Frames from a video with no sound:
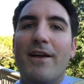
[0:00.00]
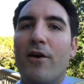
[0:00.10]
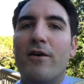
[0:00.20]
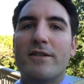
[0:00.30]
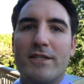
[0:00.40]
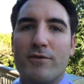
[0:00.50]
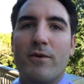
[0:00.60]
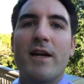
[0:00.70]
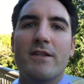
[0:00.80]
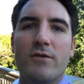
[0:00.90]
it hurts, it's
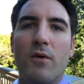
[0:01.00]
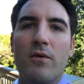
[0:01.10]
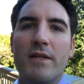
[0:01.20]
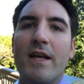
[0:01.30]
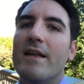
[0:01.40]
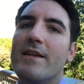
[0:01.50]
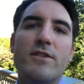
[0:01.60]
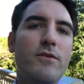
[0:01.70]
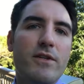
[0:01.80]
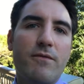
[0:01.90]
red, it's swollen. That's
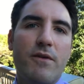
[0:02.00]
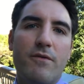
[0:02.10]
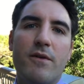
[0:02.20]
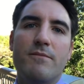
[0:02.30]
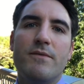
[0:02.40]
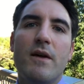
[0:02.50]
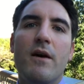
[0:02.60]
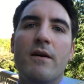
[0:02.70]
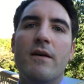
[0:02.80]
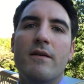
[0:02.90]
no different from
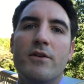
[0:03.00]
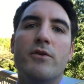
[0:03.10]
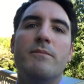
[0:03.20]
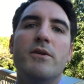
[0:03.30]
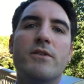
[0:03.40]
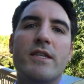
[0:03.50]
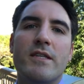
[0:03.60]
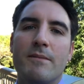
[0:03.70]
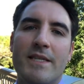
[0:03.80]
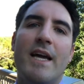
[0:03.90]
uh, your immune
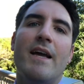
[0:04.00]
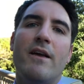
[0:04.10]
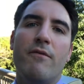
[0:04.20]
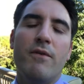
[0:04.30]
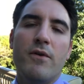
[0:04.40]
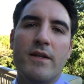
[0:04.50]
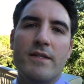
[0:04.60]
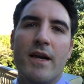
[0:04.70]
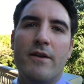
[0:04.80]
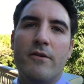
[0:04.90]
system attacking food
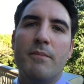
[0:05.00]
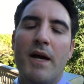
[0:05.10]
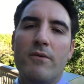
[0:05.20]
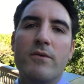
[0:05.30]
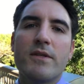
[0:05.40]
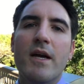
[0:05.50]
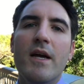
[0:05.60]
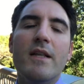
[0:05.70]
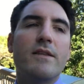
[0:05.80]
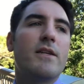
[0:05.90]
inside your bowels.
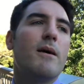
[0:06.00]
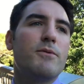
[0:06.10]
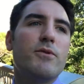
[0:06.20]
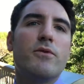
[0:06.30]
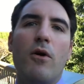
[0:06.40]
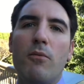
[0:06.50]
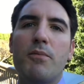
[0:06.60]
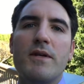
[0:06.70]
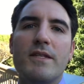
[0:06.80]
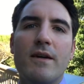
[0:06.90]
The top two
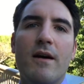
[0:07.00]
culprits